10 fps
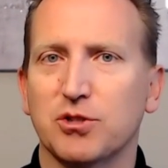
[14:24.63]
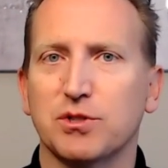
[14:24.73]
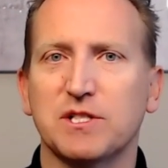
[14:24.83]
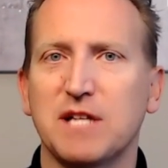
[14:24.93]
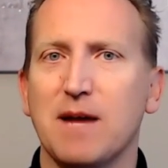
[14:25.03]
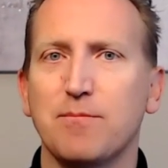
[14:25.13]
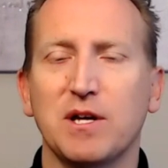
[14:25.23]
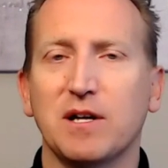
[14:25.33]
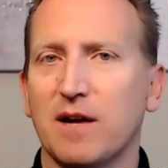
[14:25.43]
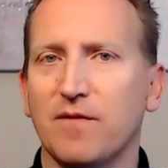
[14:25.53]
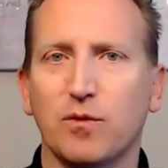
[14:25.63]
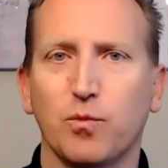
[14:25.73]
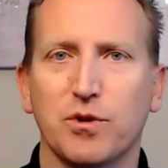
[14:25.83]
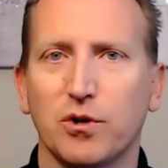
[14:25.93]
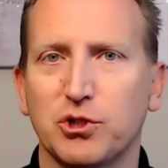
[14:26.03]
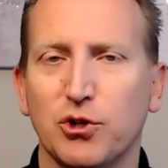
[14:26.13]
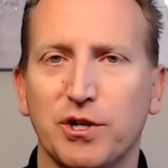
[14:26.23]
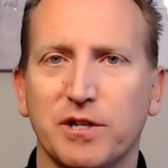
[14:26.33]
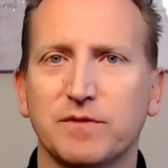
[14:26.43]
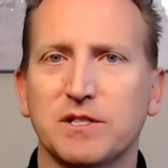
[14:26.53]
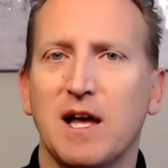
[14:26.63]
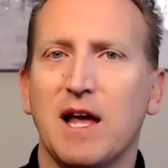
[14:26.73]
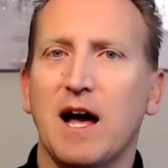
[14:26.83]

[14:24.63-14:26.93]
So same thing, kind of like with alternatives.